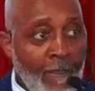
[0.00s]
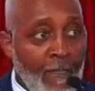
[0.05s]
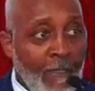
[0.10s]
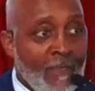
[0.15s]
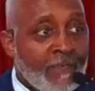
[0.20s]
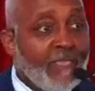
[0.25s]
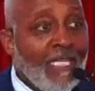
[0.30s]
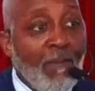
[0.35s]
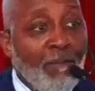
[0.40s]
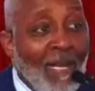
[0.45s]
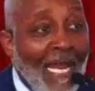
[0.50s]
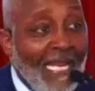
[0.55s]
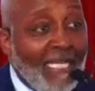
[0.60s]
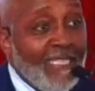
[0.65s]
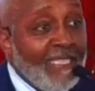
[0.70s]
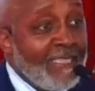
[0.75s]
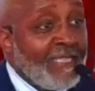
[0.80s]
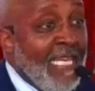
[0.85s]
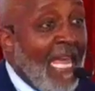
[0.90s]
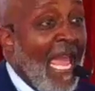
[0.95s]

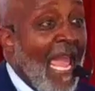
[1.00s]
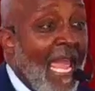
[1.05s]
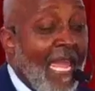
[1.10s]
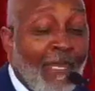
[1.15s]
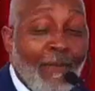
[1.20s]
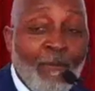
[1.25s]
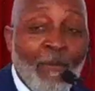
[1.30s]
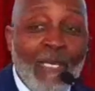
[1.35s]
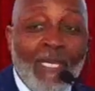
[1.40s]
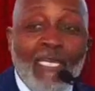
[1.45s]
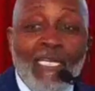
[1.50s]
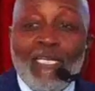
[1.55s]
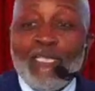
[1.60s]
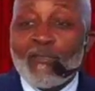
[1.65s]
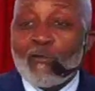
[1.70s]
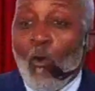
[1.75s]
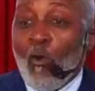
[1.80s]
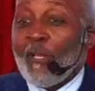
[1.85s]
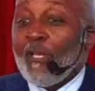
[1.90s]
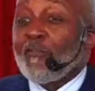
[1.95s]
Somebody's name
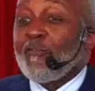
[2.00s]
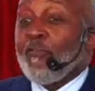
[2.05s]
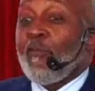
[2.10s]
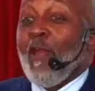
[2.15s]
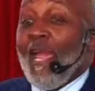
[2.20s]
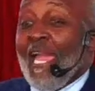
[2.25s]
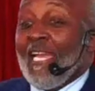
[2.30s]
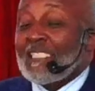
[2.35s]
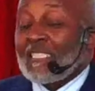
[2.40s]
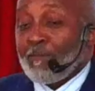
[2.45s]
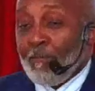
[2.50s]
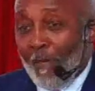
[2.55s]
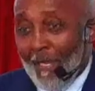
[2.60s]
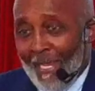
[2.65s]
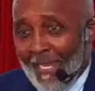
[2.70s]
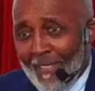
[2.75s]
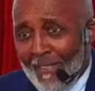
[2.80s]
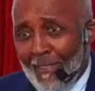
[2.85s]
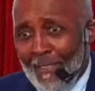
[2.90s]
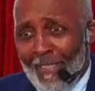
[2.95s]
is on a
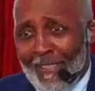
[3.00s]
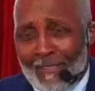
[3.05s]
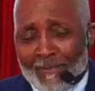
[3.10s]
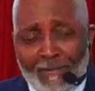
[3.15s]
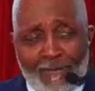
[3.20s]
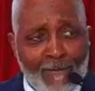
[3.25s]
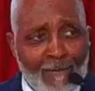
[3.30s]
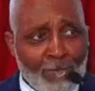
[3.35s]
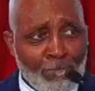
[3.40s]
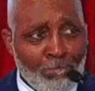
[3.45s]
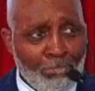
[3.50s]
transplant list.